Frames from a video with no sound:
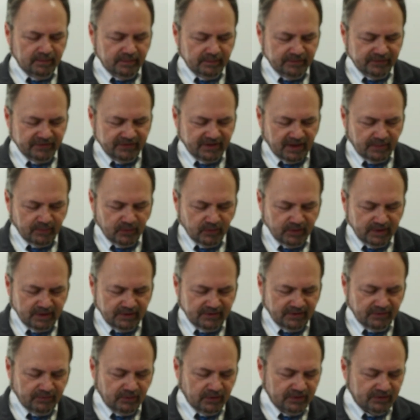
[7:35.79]

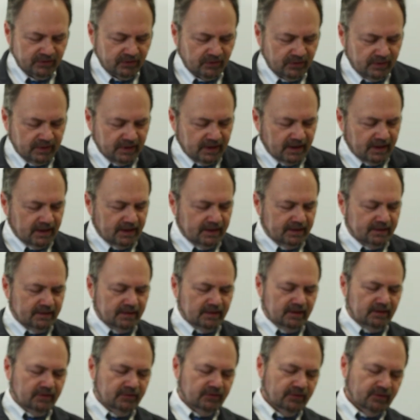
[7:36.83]
summaries of what's going on
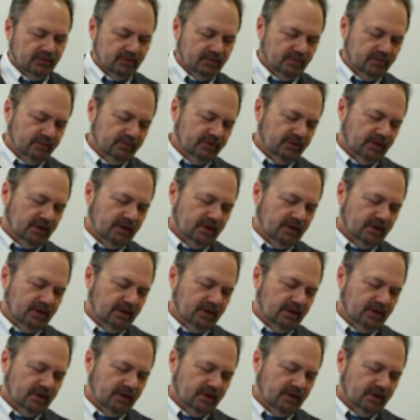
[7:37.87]
in terms